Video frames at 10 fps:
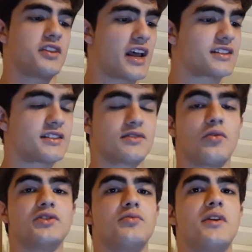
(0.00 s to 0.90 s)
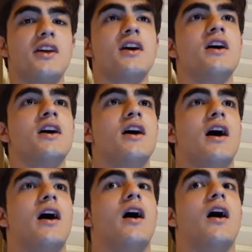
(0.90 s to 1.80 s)
That's going to be
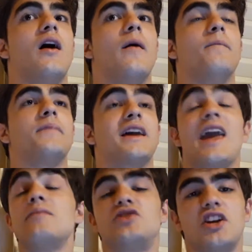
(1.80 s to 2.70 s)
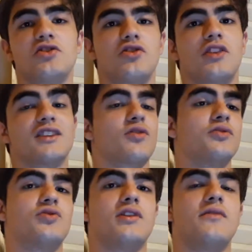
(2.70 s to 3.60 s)
a game changer that's
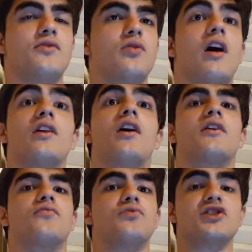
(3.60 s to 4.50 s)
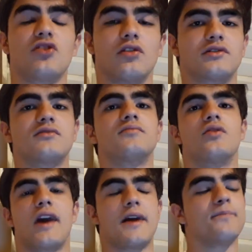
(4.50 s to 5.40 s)
going to give you a lot of results,
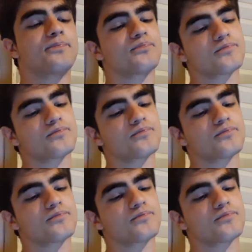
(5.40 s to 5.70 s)
okay?